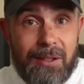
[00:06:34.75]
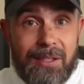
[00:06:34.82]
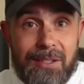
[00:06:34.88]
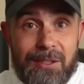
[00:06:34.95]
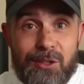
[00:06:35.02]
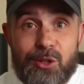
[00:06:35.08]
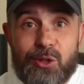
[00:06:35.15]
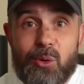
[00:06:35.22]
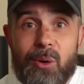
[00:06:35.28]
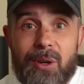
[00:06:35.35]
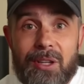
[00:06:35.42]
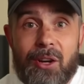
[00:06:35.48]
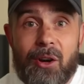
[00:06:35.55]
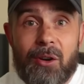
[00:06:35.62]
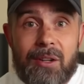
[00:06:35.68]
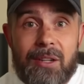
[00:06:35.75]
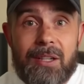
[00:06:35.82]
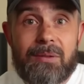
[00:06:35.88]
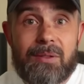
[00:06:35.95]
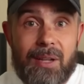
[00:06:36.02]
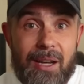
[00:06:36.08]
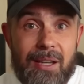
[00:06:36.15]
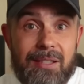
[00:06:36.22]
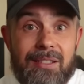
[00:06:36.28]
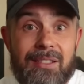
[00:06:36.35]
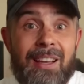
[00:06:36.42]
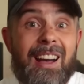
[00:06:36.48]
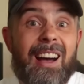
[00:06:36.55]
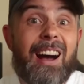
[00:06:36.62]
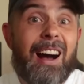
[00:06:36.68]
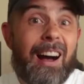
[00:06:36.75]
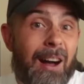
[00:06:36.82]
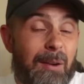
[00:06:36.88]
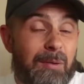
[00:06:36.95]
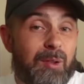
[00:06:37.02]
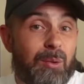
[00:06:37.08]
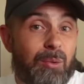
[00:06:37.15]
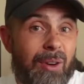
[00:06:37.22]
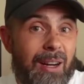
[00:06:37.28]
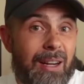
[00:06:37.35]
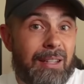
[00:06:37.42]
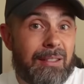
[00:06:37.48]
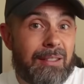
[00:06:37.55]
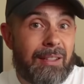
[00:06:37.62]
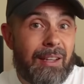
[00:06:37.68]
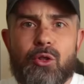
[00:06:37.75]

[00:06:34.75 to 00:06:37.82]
This is short cognitive tasks after rides.